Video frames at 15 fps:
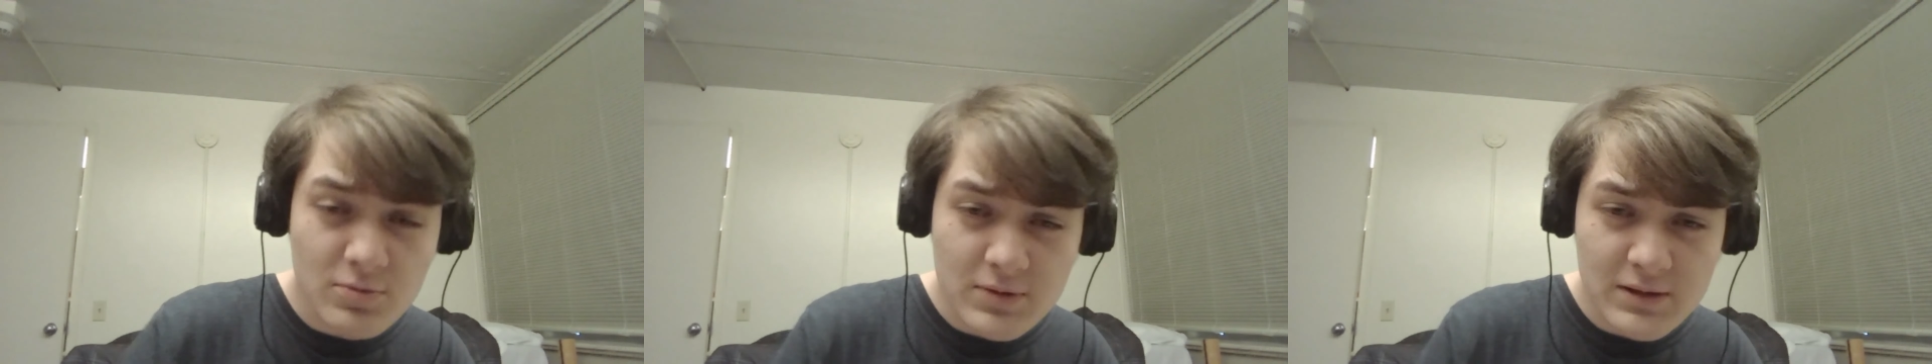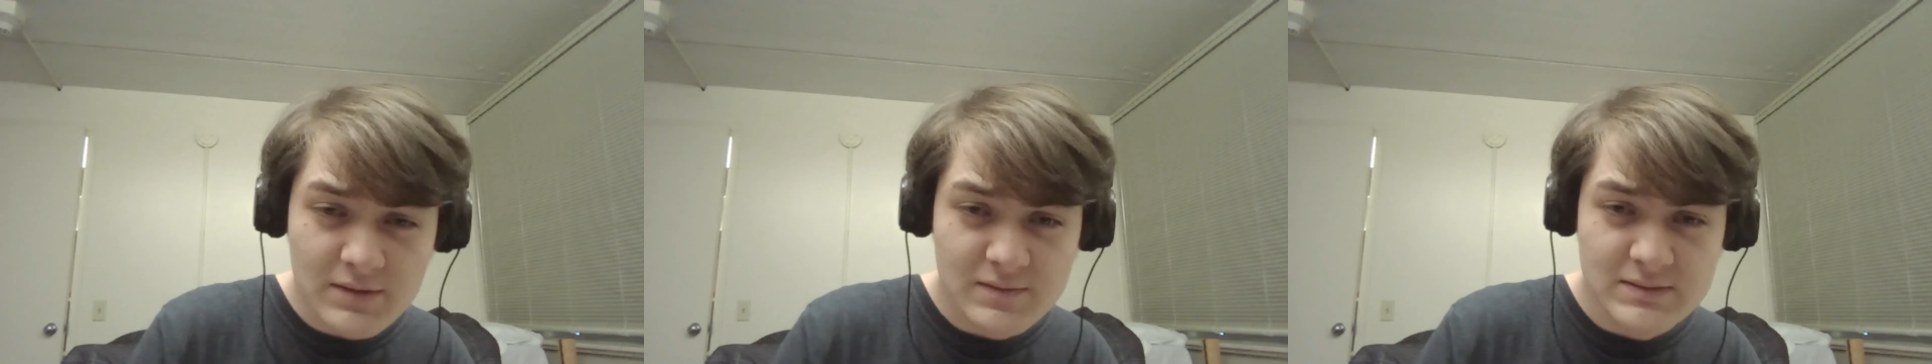
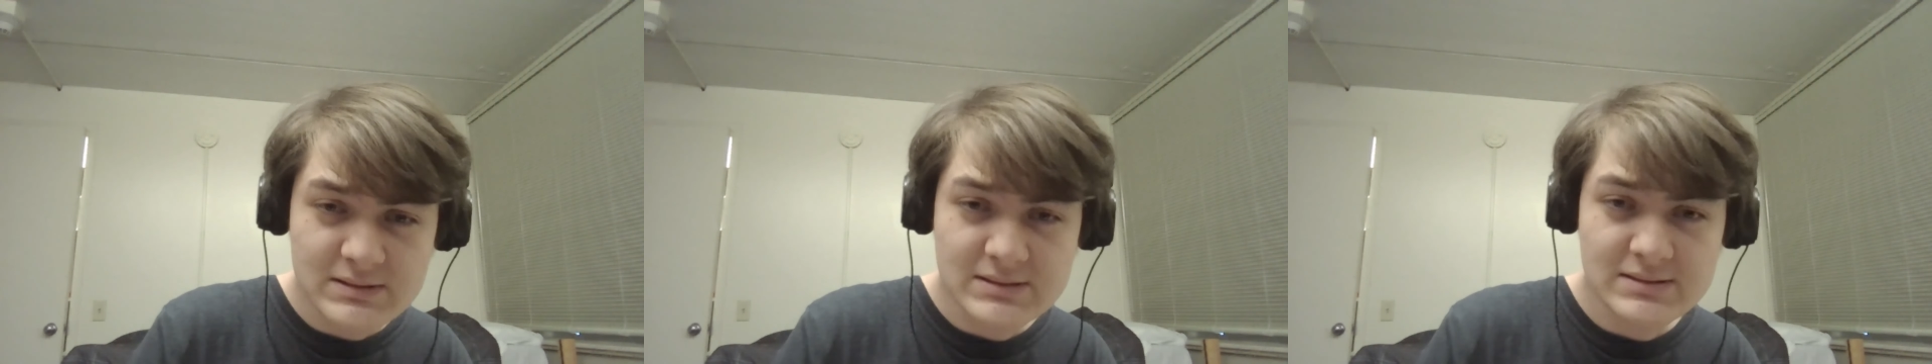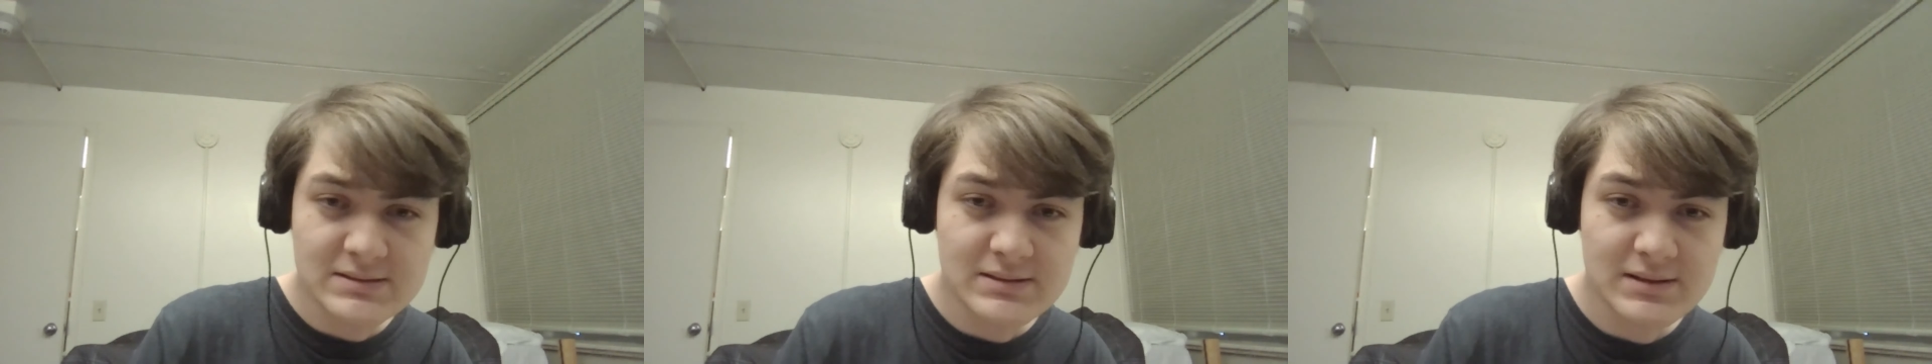
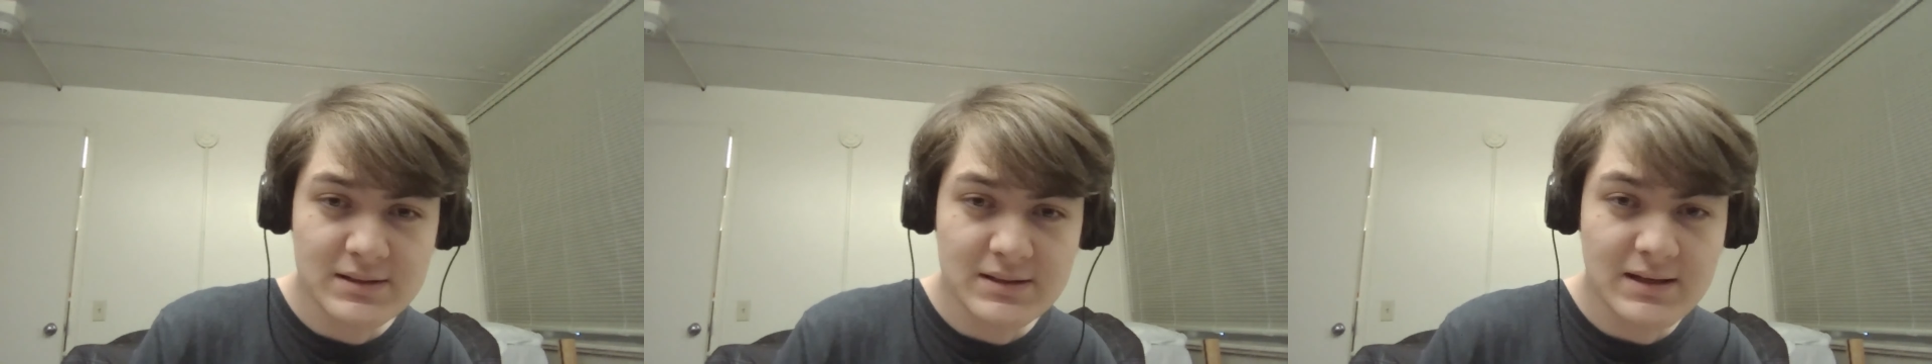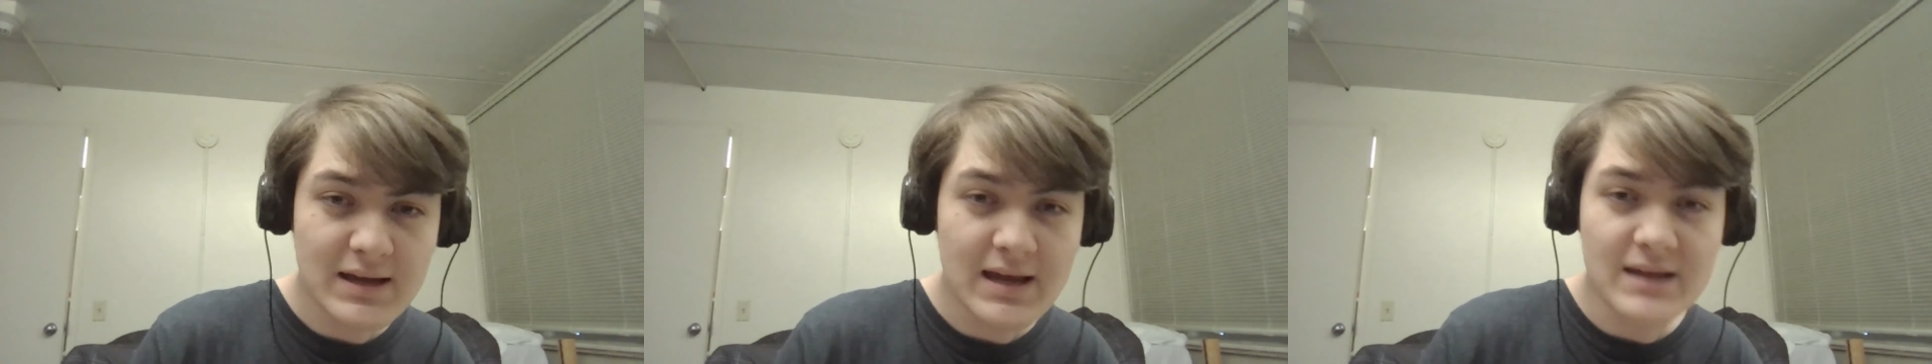riffs
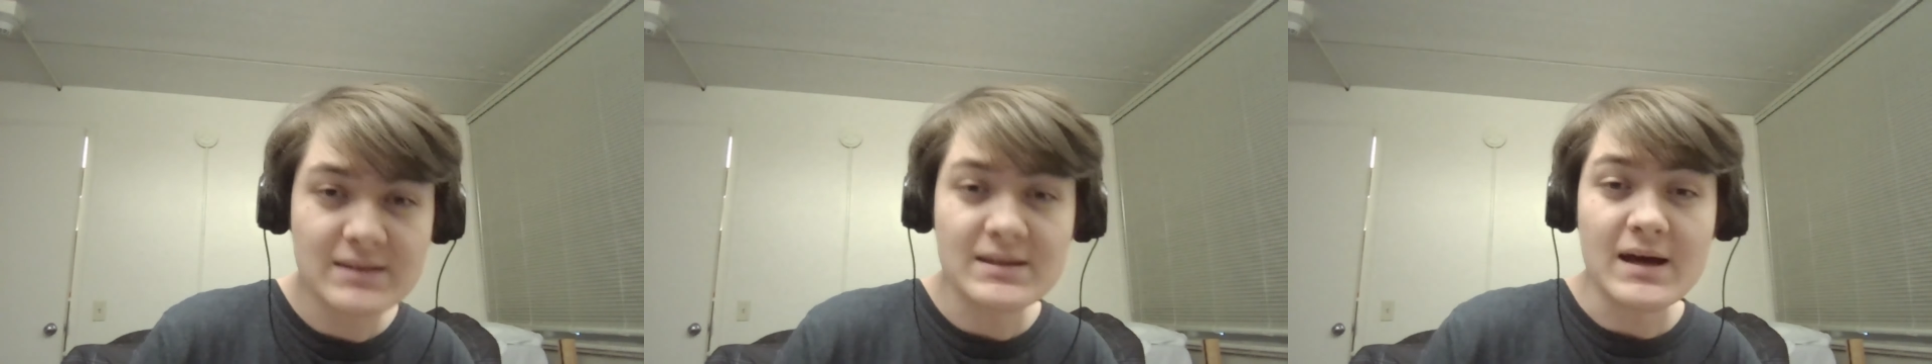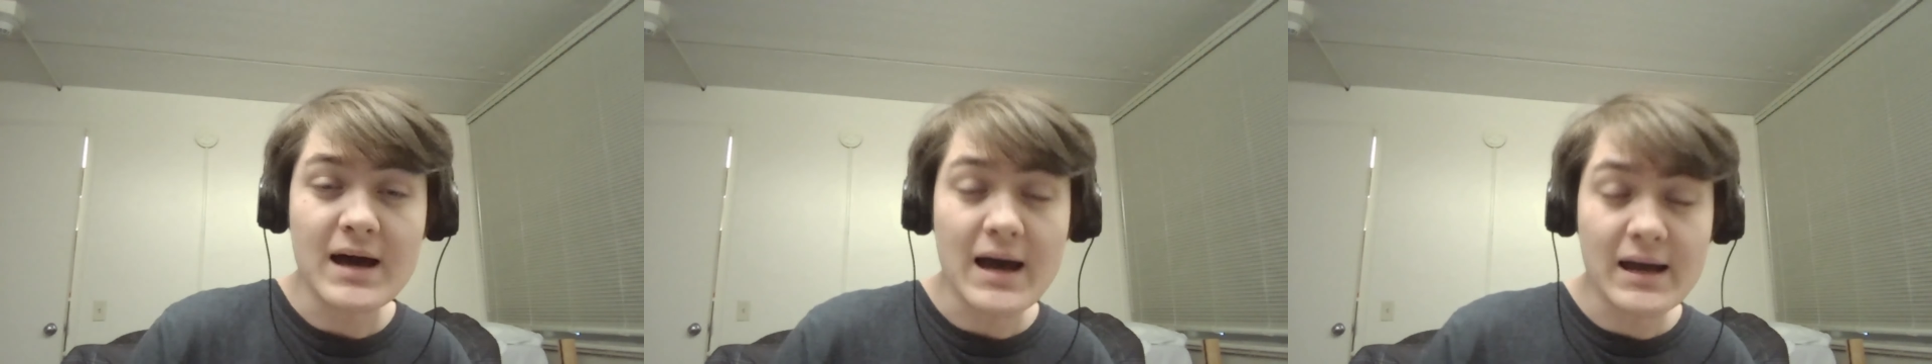and
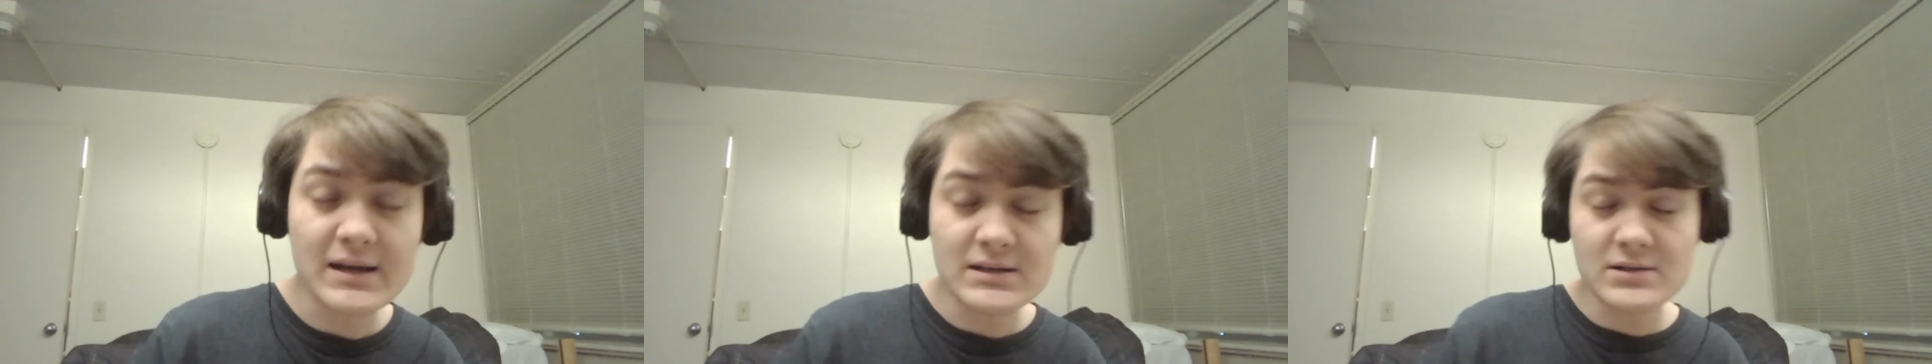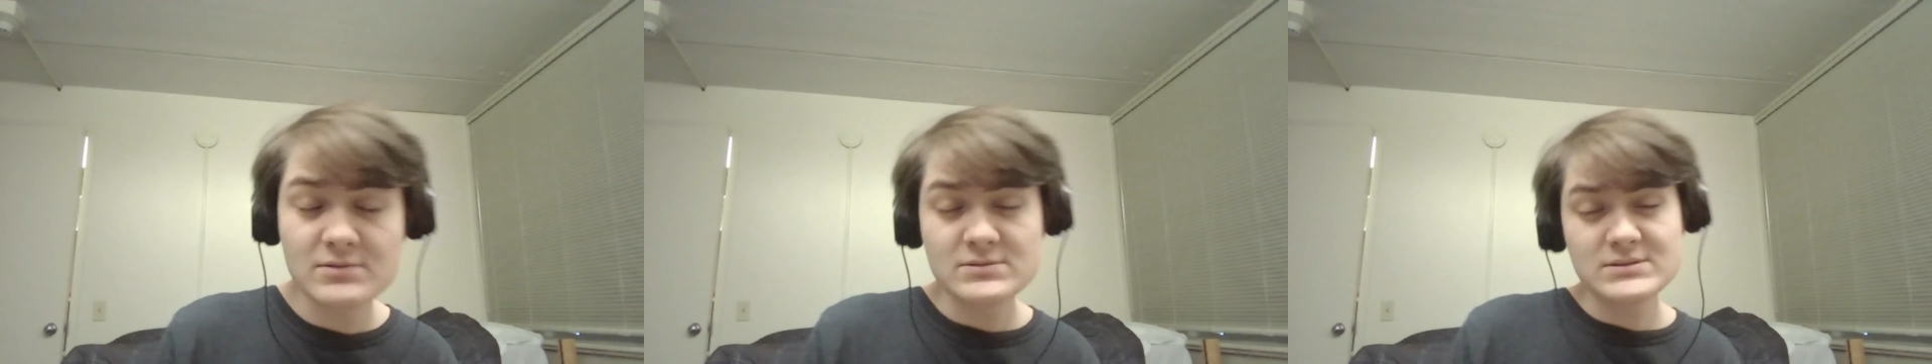the high
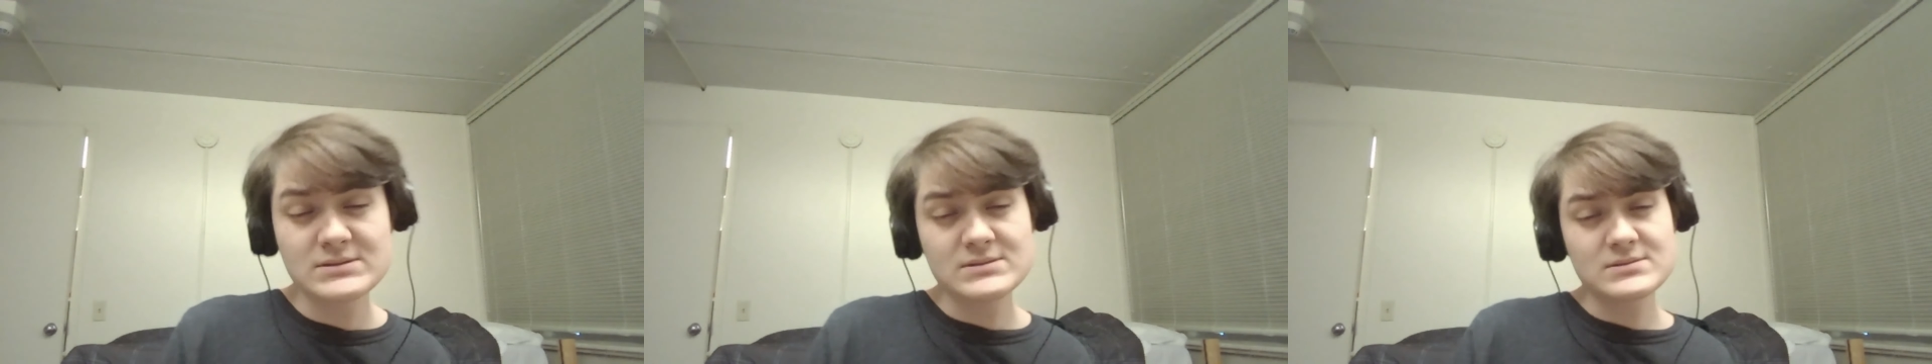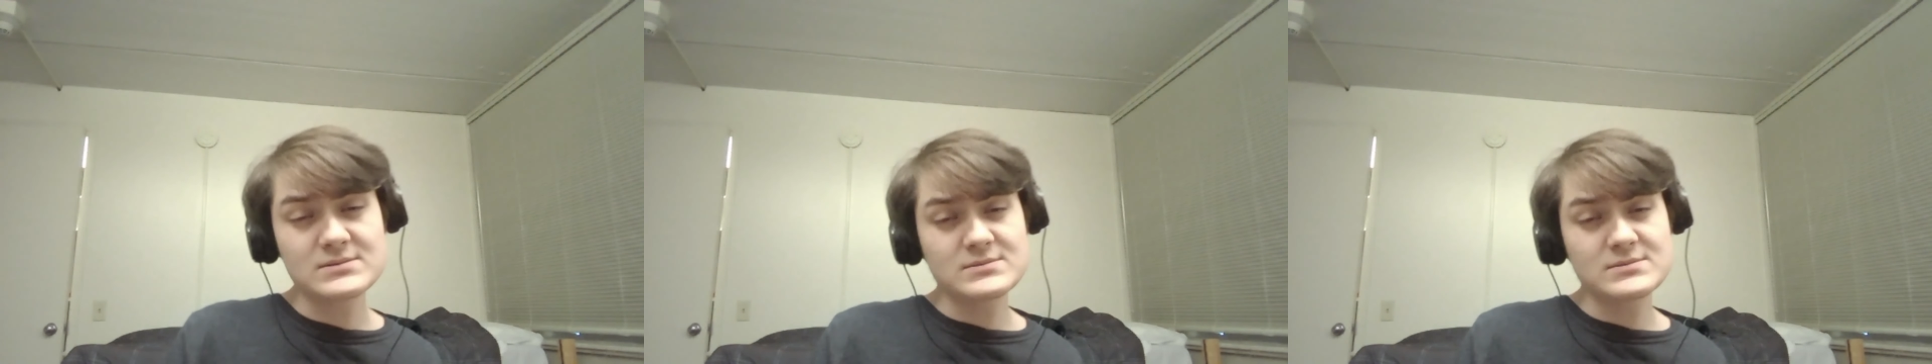notes.